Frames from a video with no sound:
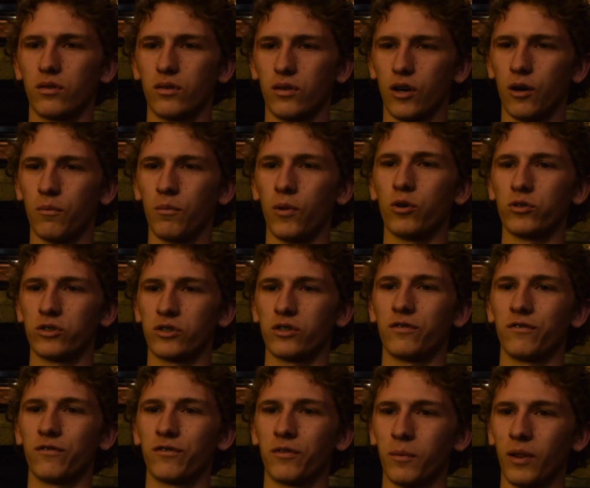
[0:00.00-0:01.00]

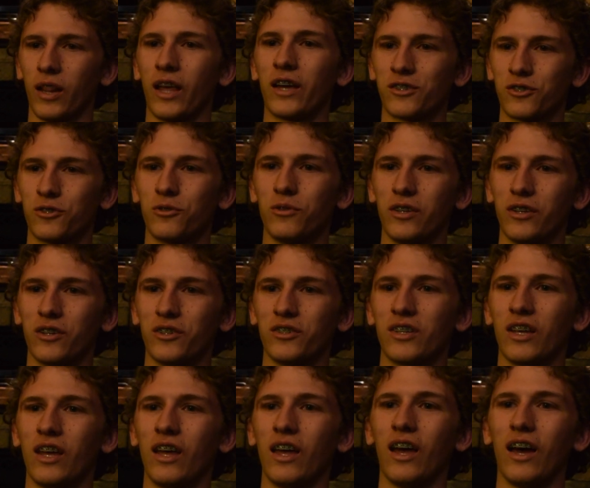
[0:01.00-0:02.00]
emotion from the last 2 years.
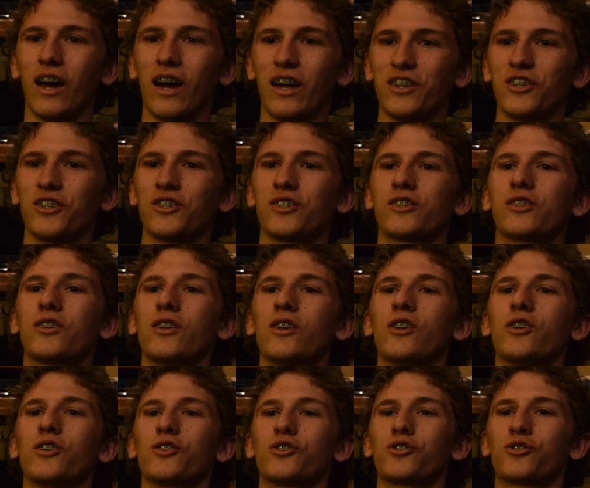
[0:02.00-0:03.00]
I just
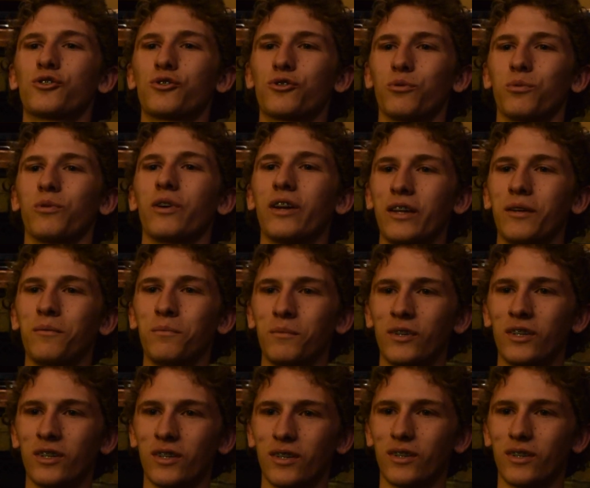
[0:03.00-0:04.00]
screamed.